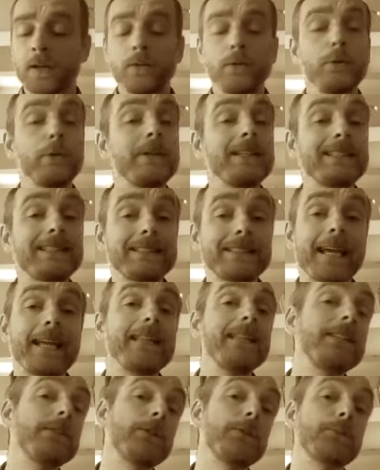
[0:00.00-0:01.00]
you can
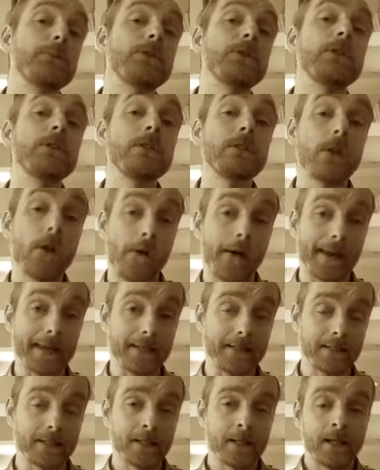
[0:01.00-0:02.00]
set this up
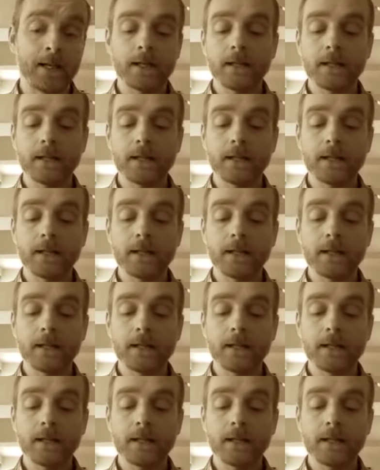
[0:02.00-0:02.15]
tonight.